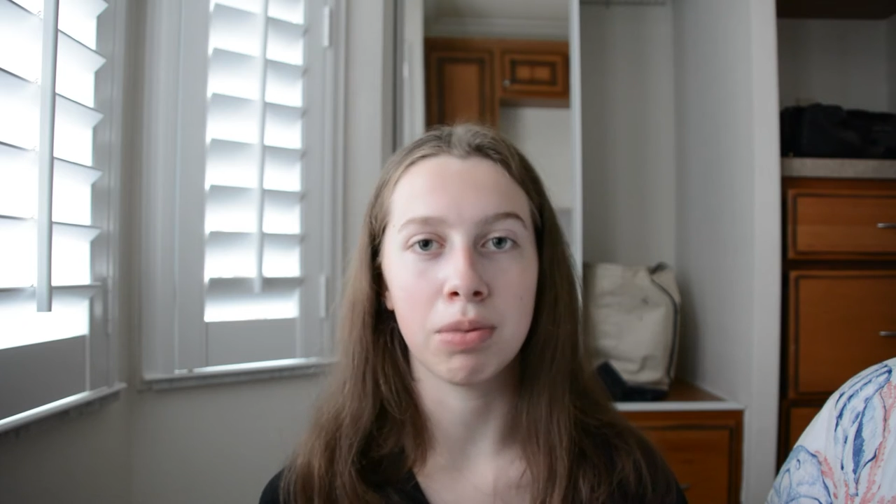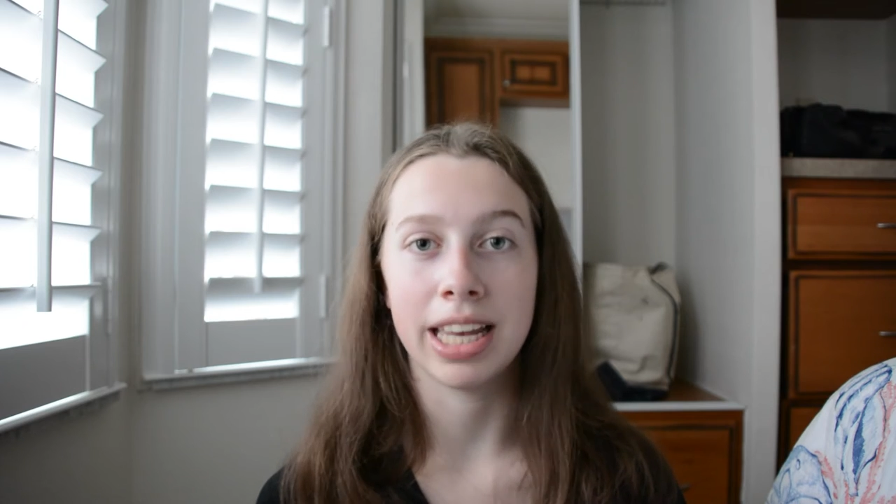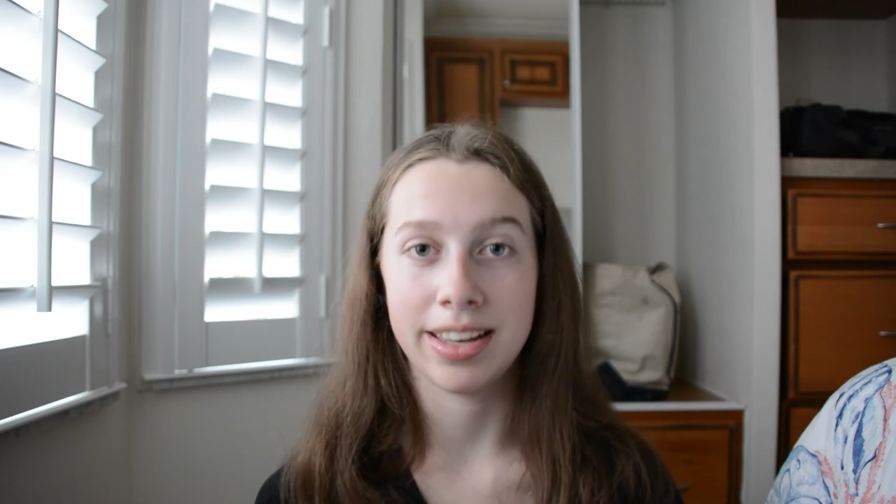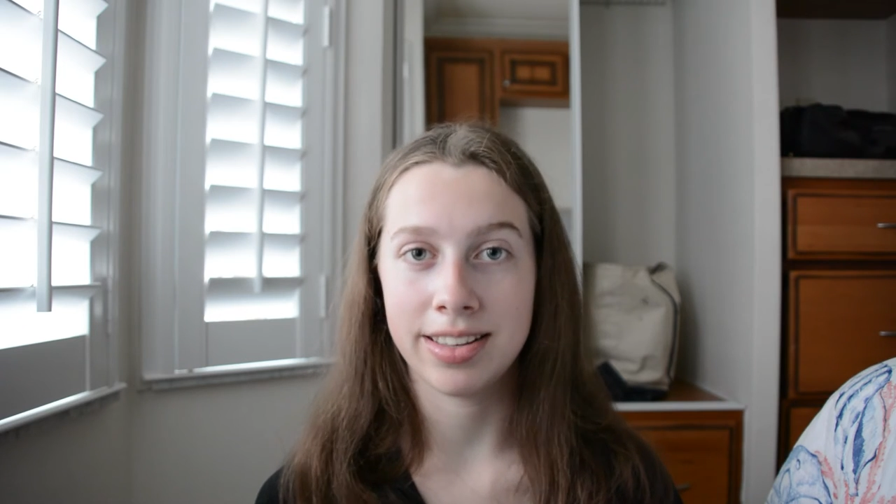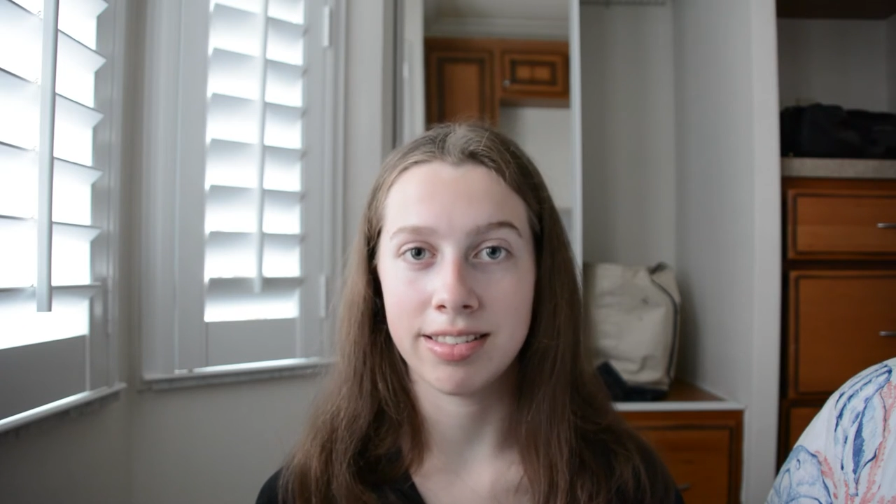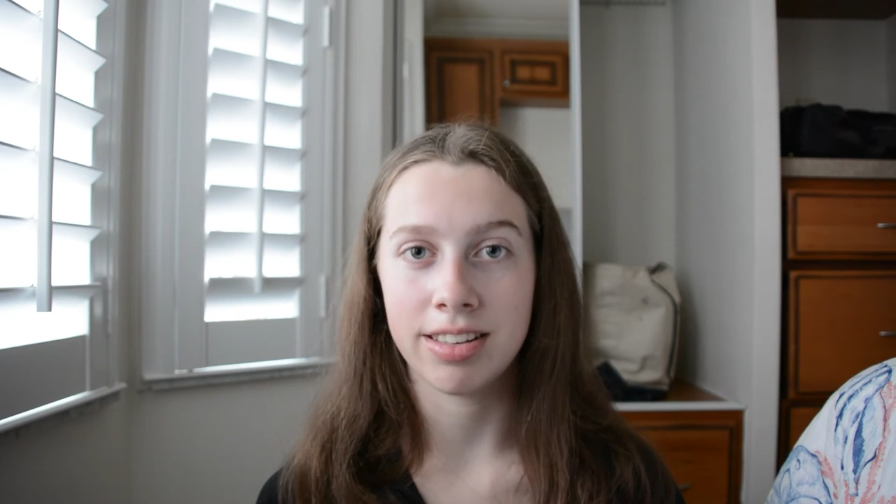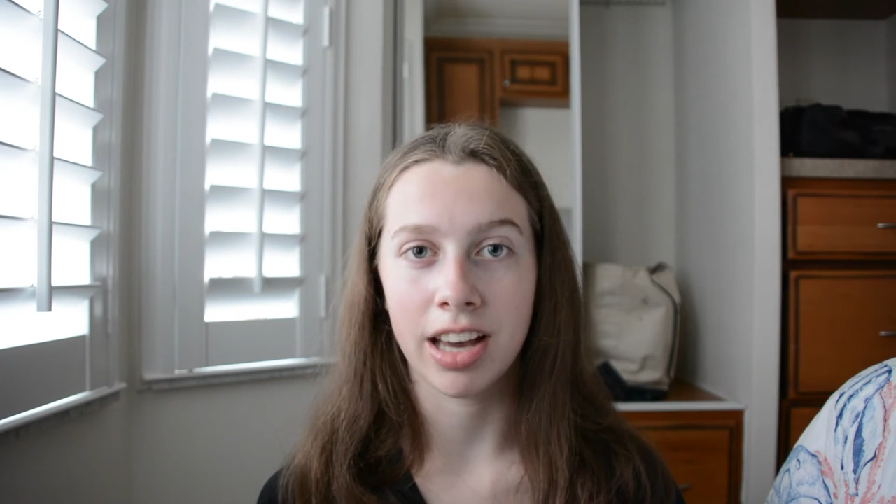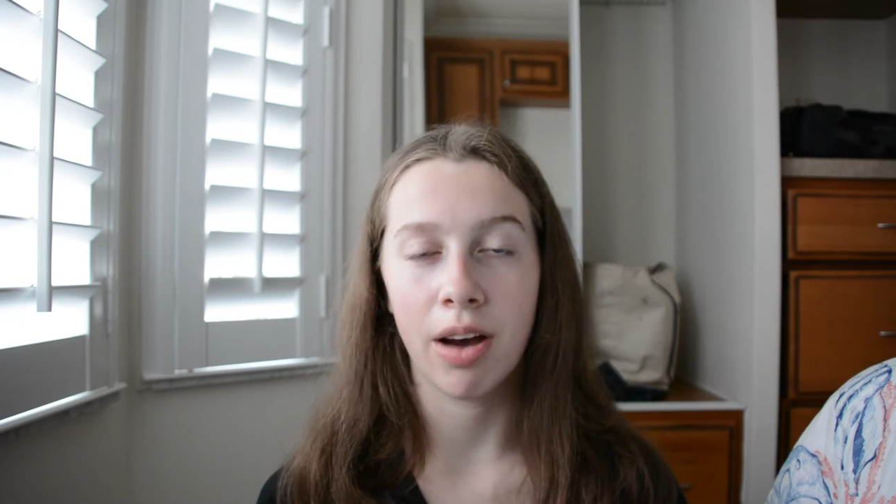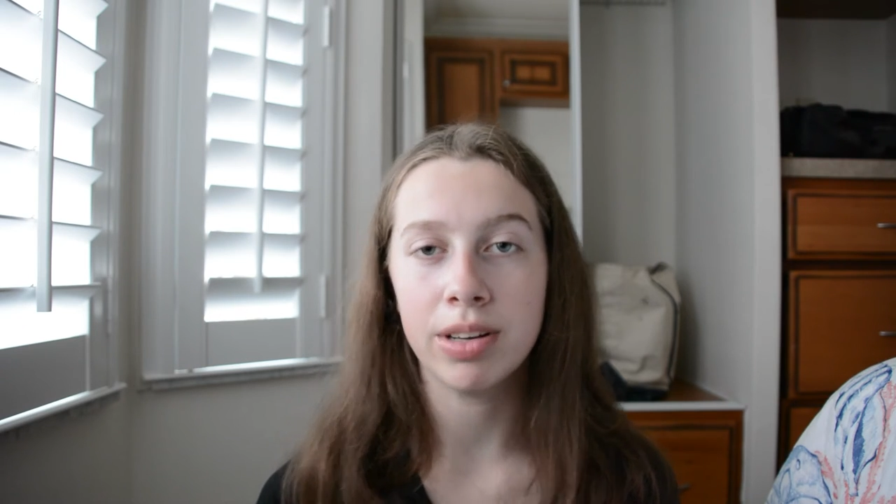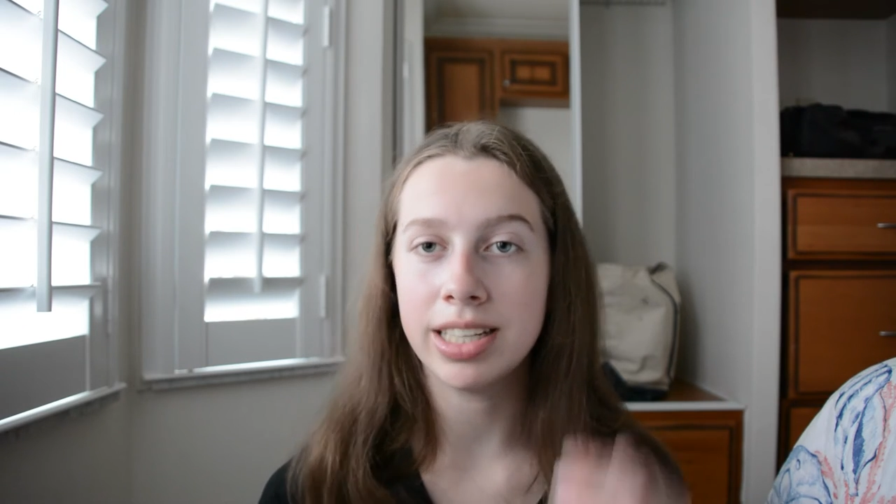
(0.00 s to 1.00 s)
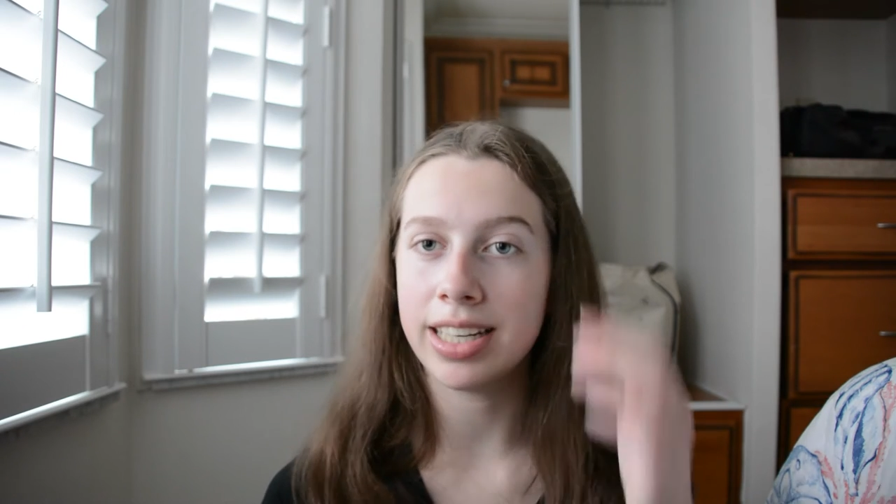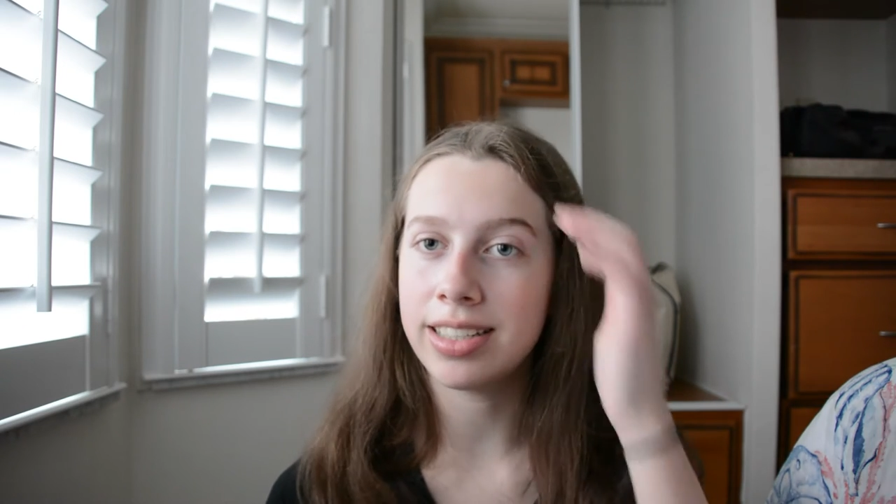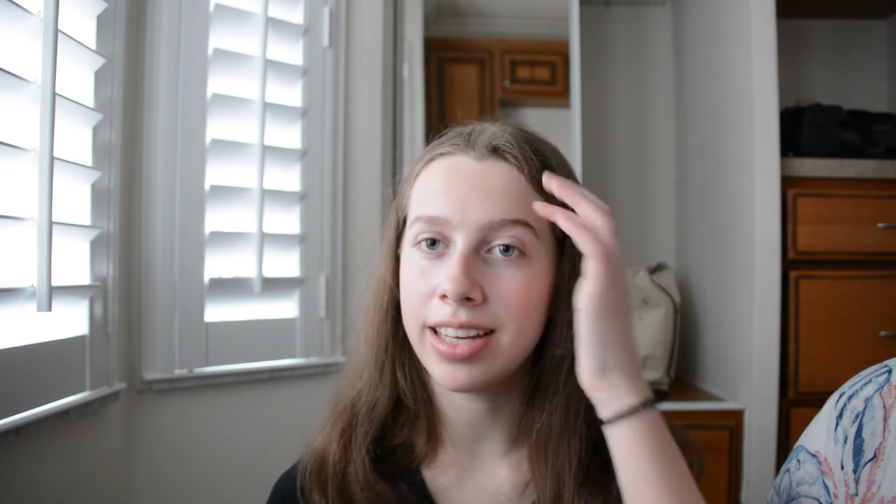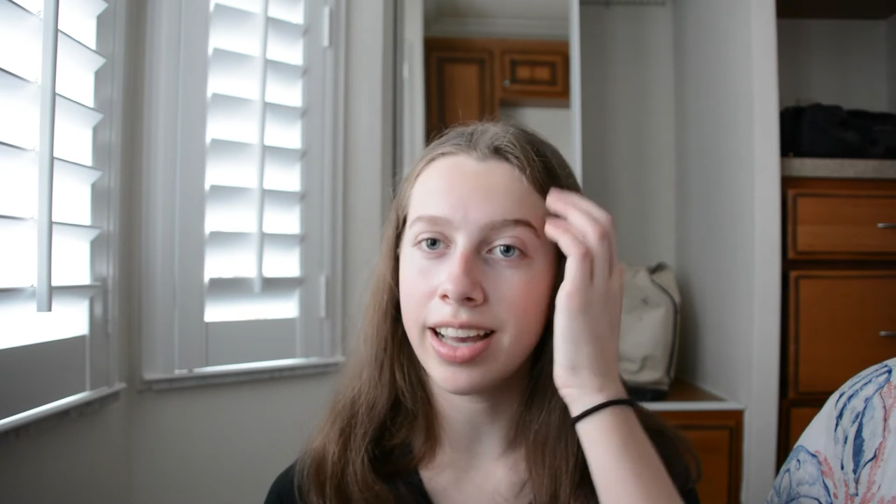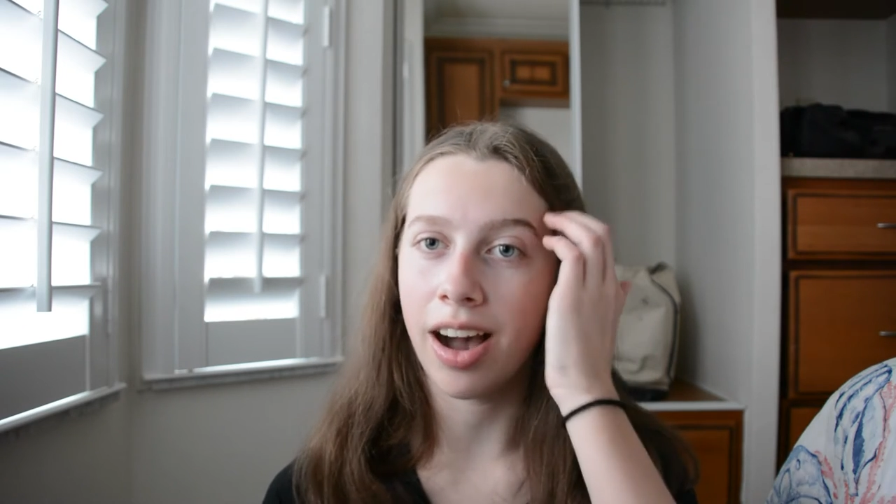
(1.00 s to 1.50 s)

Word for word: places to go in Disney